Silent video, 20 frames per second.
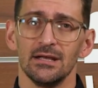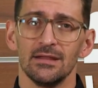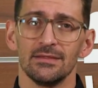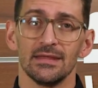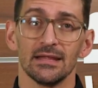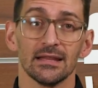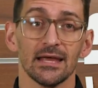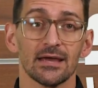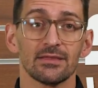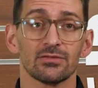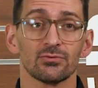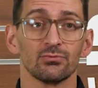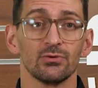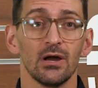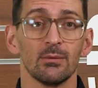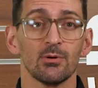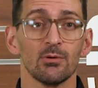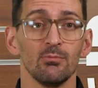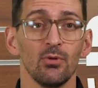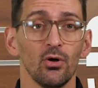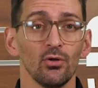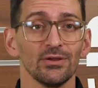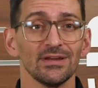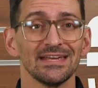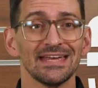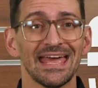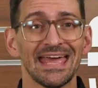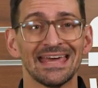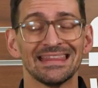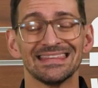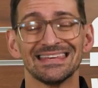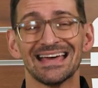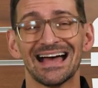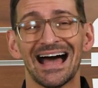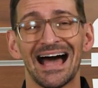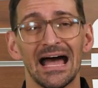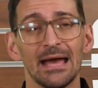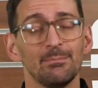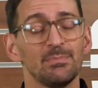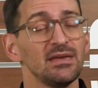They like the rubber molding and the
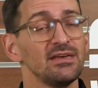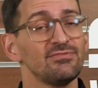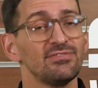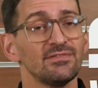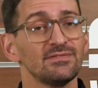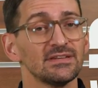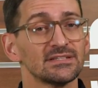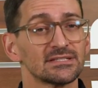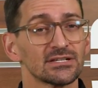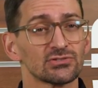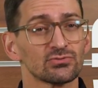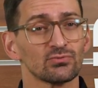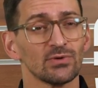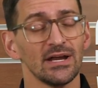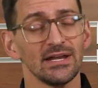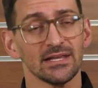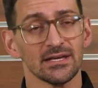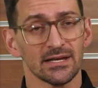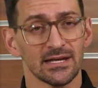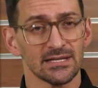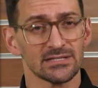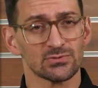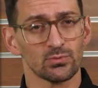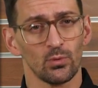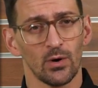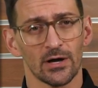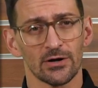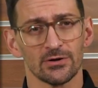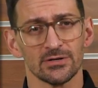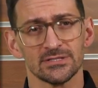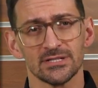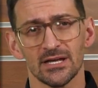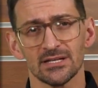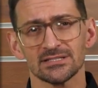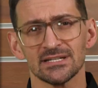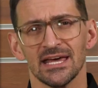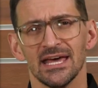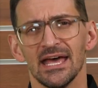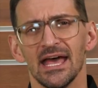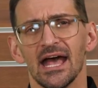IP56 rating against water and
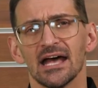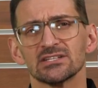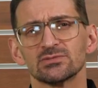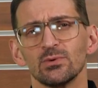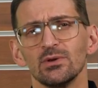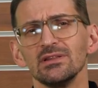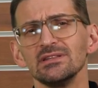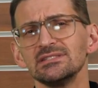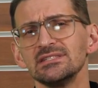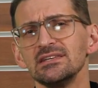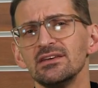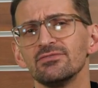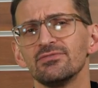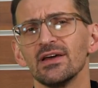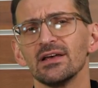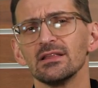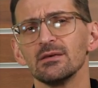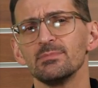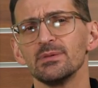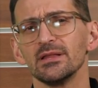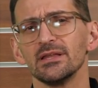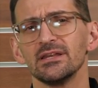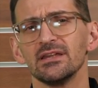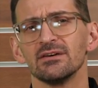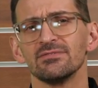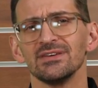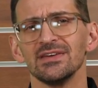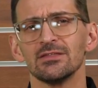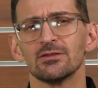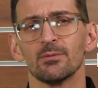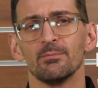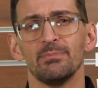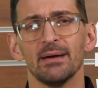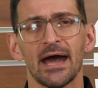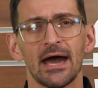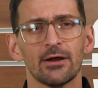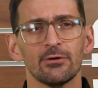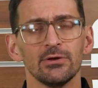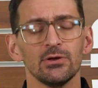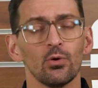dust, as well as the availability of either
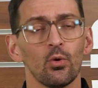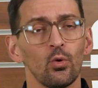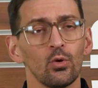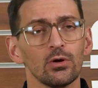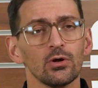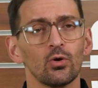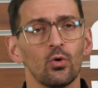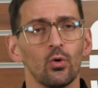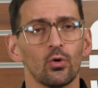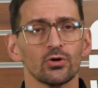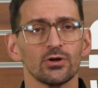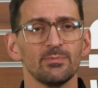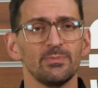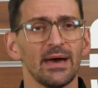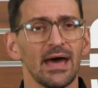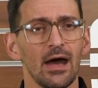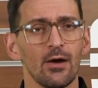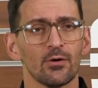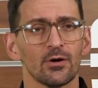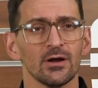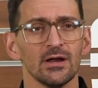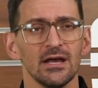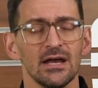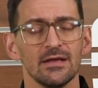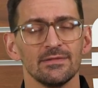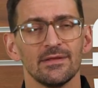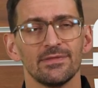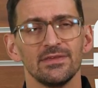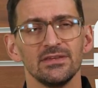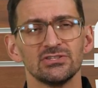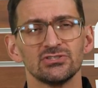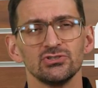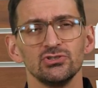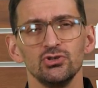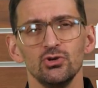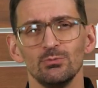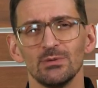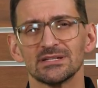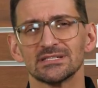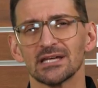battery or corded power that these
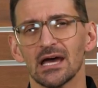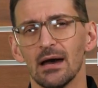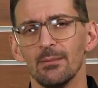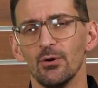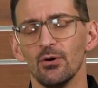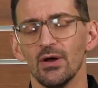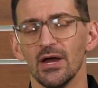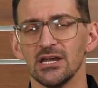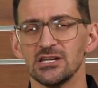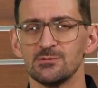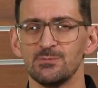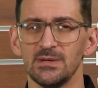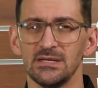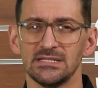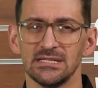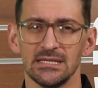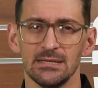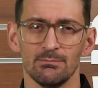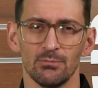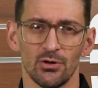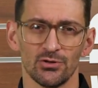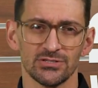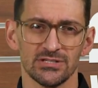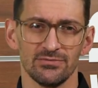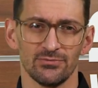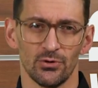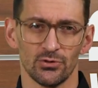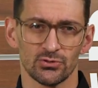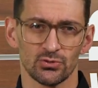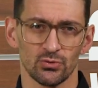new Metabo HPT multi-volt